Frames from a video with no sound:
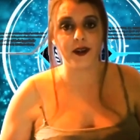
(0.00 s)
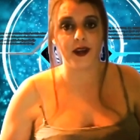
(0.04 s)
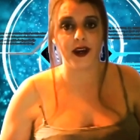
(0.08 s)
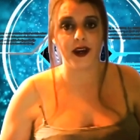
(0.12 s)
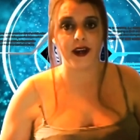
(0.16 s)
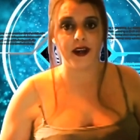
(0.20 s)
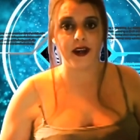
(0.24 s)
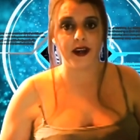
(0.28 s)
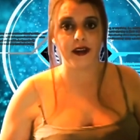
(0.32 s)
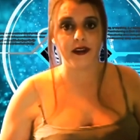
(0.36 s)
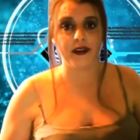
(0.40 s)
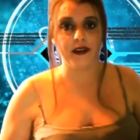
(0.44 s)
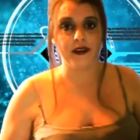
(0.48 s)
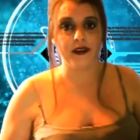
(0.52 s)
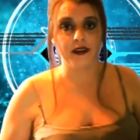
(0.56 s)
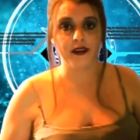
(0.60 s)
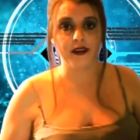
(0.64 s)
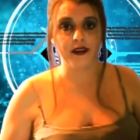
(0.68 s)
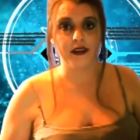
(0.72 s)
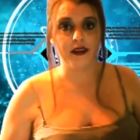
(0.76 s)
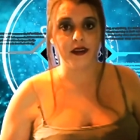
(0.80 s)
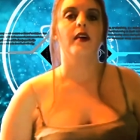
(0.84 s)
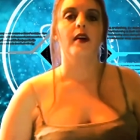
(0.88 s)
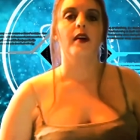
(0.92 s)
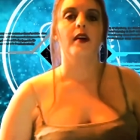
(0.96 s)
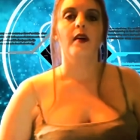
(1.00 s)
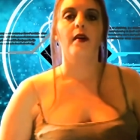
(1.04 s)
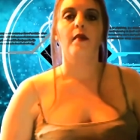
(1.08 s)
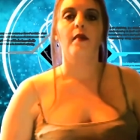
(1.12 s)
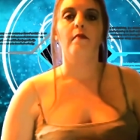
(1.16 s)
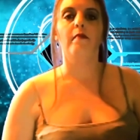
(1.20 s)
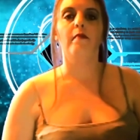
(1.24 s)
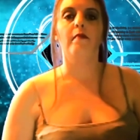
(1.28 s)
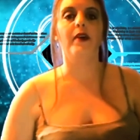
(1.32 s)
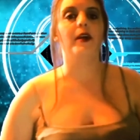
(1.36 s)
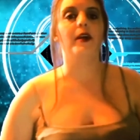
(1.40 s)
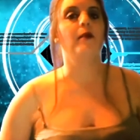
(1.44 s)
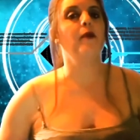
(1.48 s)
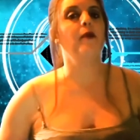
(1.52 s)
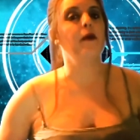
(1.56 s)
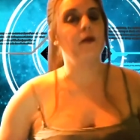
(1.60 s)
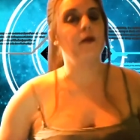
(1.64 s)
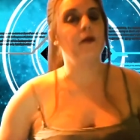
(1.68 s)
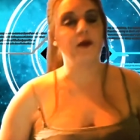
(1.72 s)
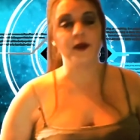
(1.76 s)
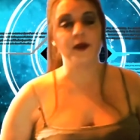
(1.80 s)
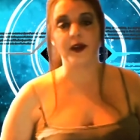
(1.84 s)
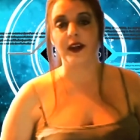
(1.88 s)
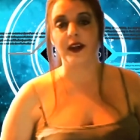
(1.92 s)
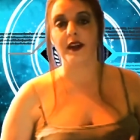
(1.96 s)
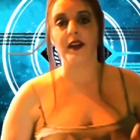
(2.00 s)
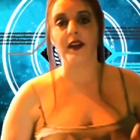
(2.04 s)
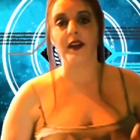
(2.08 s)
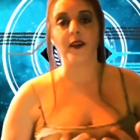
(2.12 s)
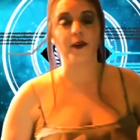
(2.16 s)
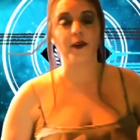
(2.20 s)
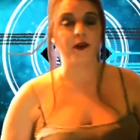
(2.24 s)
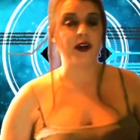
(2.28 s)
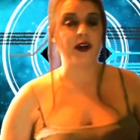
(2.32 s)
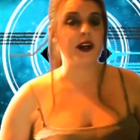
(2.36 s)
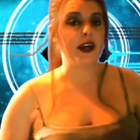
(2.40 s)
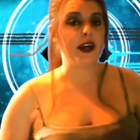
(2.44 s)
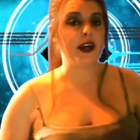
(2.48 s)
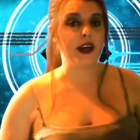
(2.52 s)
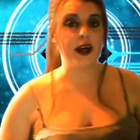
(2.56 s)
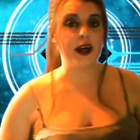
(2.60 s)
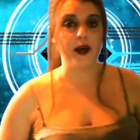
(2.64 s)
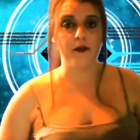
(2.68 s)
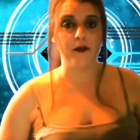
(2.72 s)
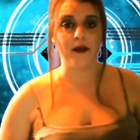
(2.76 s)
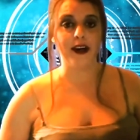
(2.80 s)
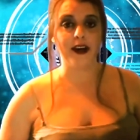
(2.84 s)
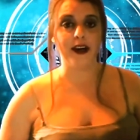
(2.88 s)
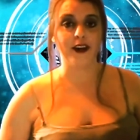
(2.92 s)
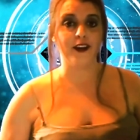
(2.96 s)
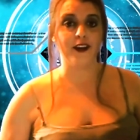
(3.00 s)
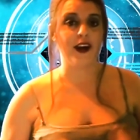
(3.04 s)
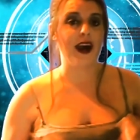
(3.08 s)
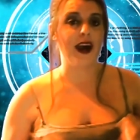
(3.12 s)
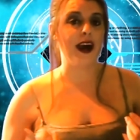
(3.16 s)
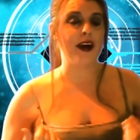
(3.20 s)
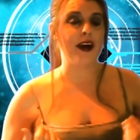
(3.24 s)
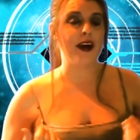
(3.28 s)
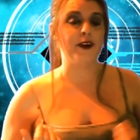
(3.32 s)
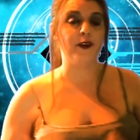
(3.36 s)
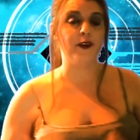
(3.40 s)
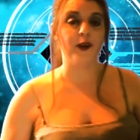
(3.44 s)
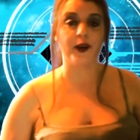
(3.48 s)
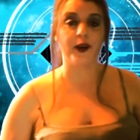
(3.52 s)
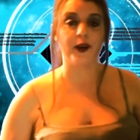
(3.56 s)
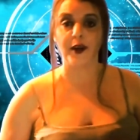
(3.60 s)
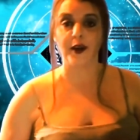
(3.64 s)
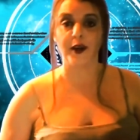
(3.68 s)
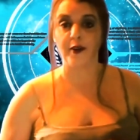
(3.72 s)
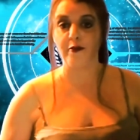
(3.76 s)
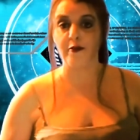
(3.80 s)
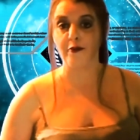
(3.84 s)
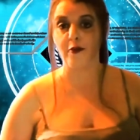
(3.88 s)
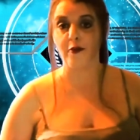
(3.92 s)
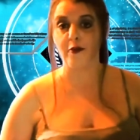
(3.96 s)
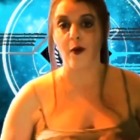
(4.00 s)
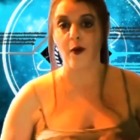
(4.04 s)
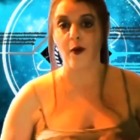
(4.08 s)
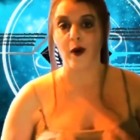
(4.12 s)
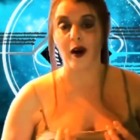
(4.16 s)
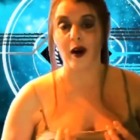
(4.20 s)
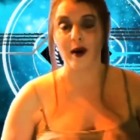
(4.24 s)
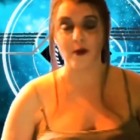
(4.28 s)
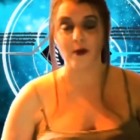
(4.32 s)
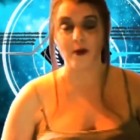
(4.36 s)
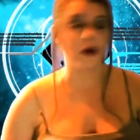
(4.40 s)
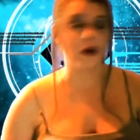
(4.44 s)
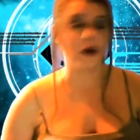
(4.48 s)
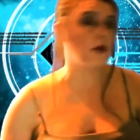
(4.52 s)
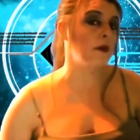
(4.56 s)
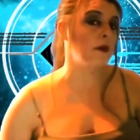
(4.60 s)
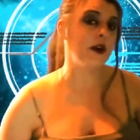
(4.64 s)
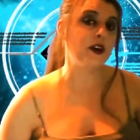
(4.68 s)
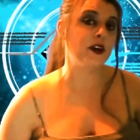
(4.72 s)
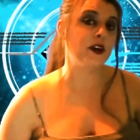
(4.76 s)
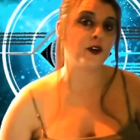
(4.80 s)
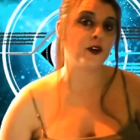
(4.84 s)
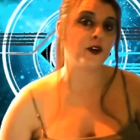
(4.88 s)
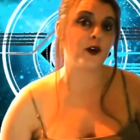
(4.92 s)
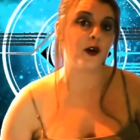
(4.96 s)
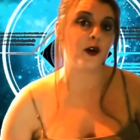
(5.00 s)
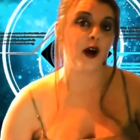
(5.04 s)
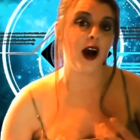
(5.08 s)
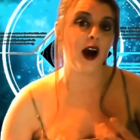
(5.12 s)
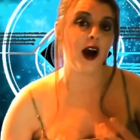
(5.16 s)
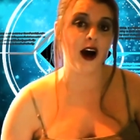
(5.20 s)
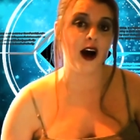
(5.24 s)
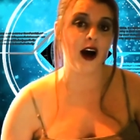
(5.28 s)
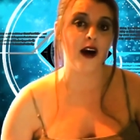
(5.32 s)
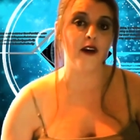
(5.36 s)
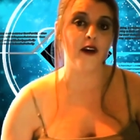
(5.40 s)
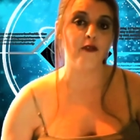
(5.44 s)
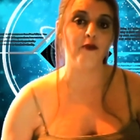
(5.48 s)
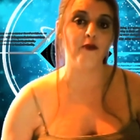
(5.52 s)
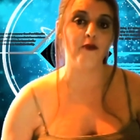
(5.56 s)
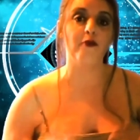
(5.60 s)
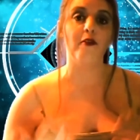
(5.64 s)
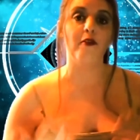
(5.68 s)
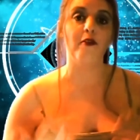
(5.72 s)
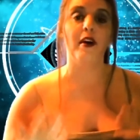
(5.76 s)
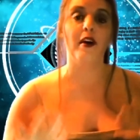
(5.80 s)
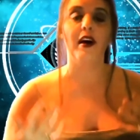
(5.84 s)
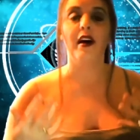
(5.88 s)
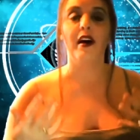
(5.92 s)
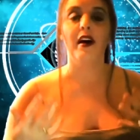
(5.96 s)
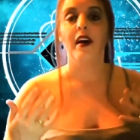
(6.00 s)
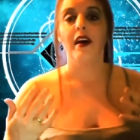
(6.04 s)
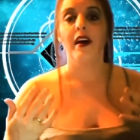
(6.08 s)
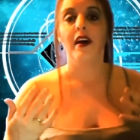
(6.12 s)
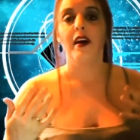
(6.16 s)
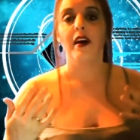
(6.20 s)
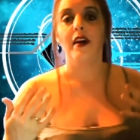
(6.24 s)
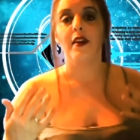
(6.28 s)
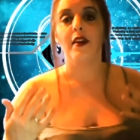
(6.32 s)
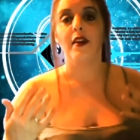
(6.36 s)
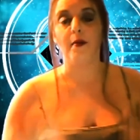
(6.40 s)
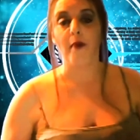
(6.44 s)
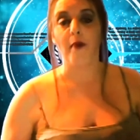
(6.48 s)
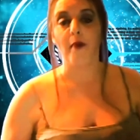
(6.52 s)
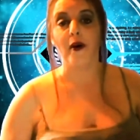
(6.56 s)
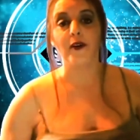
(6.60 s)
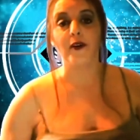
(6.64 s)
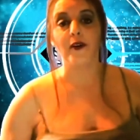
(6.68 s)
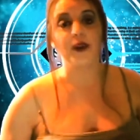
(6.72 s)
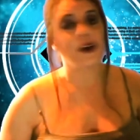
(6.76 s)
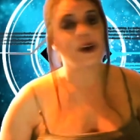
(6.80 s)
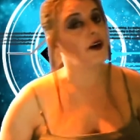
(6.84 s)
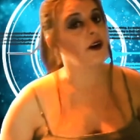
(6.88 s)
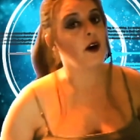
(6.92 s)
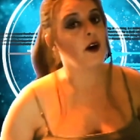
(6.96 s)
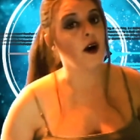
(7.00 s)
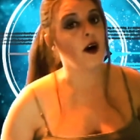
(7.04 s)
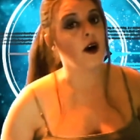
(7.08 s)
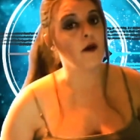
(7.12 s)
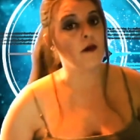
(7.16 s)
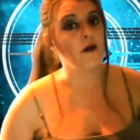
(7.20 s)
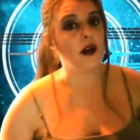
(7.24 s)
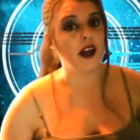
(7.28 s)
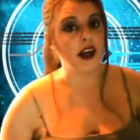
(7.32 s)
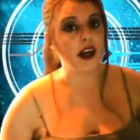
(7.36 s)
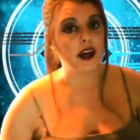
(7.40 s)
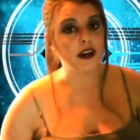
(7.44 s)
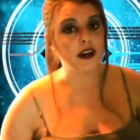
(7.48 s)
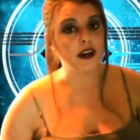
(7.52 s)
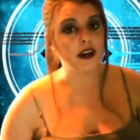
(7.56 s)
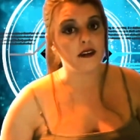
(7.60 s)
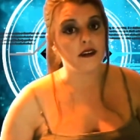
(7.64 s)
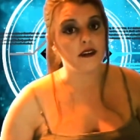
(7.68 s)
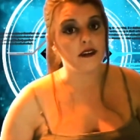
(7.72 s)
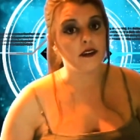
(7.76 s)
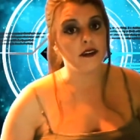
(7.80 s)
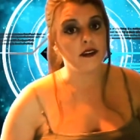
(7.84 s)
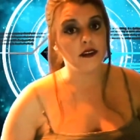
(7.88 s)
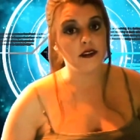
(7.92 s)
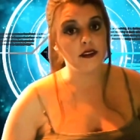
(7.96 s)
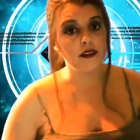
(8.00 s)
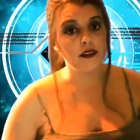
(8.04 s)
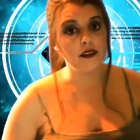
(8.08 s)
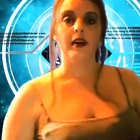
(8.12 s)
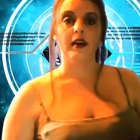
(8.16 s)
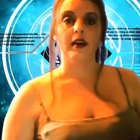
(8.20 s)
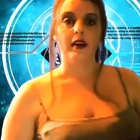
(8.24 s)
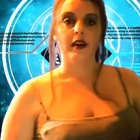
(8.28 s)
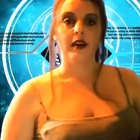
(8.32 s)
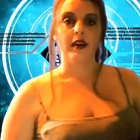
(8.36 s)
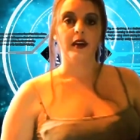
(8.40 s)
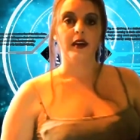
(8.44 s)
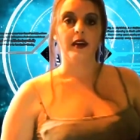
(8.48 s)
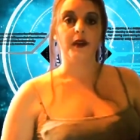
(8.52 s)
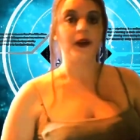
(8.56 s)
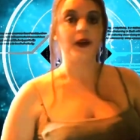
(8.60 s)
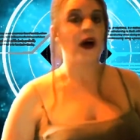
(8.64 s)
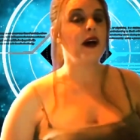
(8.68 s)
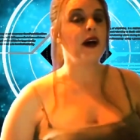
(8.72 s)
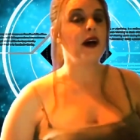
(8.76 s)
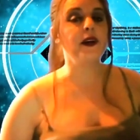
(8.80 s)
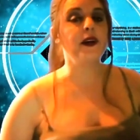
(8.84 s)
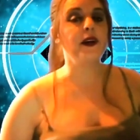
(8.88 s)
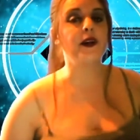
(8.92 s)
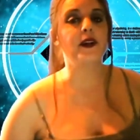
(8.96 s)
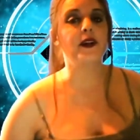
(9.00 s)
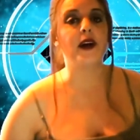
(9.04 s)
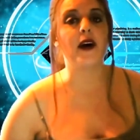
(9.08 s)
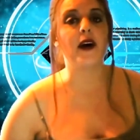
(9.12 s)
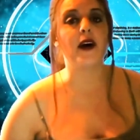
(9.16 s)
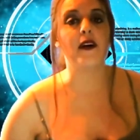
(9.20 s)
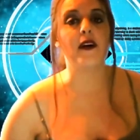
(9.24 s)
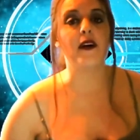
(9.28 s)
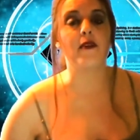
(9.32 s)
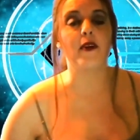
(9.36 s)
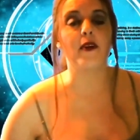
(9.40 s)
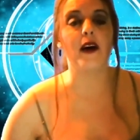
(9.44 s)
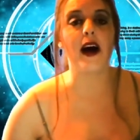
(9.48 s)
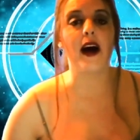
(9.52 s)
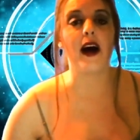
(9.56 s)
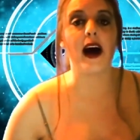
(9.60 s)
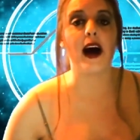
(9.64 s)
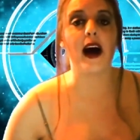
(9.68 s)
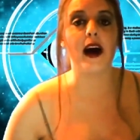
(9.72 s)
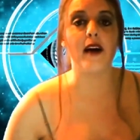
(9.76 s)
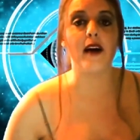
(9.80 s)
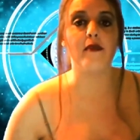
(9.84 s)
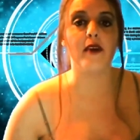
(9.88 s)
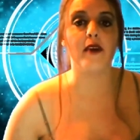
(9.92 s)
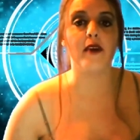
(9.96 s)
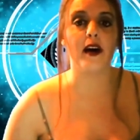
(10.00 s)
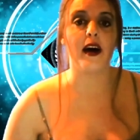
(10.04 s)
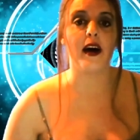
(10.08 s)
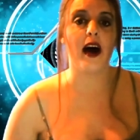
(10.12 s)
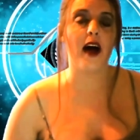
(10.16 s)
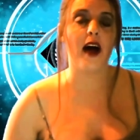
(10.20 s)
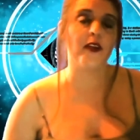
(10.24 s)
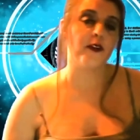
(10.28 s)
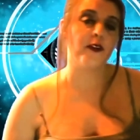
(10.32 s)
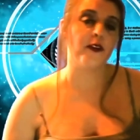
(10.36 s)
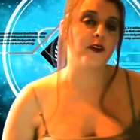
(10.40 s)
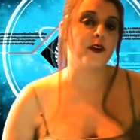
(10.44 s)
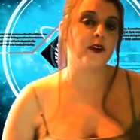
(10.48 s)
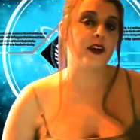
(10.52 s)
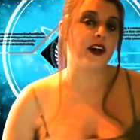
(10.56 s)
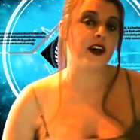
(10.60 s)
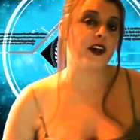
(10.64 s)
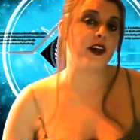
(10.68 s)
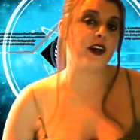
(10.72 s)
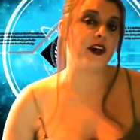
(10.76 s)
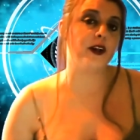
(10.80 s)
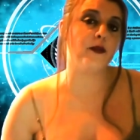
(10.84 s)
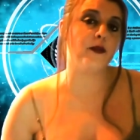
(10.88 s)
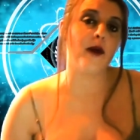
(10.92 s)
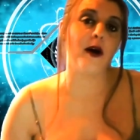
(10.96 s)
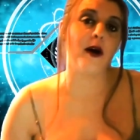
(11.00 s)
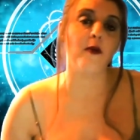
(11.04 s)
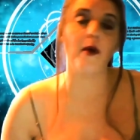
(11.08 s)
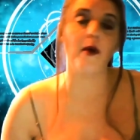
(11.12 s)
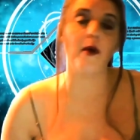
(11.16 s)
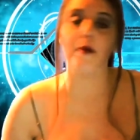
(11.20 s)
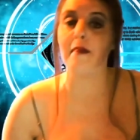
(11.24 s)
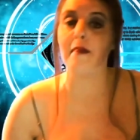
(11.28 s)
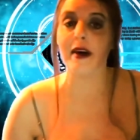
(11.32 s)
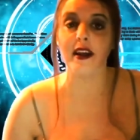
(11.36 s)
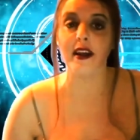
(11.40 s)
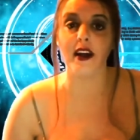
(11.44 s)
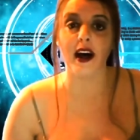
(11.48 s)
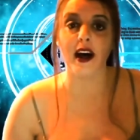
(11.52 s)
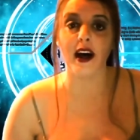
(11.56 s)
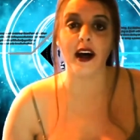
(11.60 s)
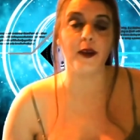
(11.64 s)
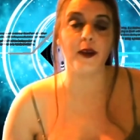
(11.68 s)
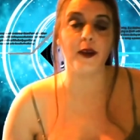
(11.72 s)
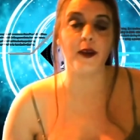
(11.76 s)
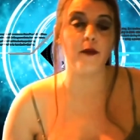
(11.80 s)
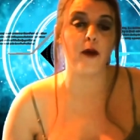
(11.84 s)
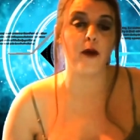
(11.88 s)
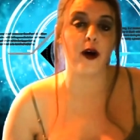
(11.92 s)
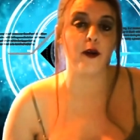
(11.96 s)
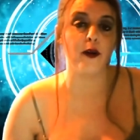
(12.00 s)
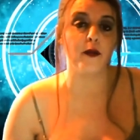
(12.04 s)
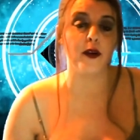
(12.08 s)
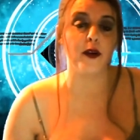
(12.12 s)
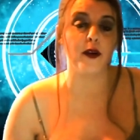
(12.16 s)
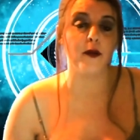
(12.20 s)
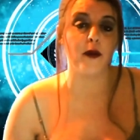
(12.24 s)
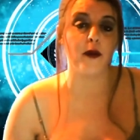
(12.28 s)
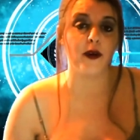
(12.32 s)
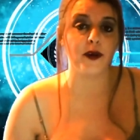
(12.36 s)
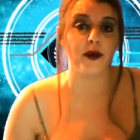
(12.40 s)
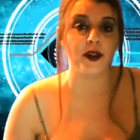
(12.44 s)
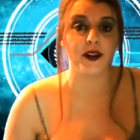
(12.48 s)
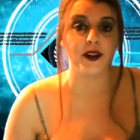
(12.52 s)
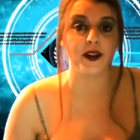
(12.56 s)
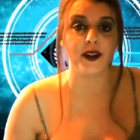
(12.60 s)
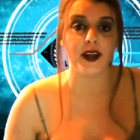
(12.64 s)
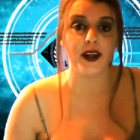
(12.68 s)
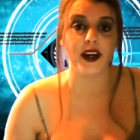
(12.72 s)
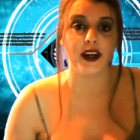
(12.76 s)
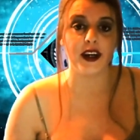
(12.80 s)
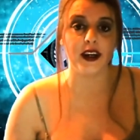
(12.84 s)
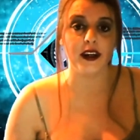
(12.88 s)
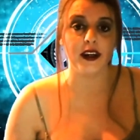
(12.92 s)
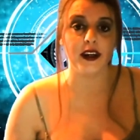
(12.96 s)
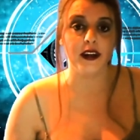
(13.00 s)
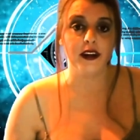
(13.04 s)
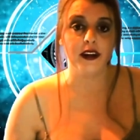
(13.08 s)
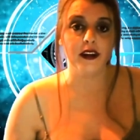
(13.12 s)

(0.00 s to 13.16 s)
Sea. Many people seen the 3D image and took it for a real picture of the Baltic anomaly. Scientists, however, have other theories about what may lie at the bottom of the Baltic Sea.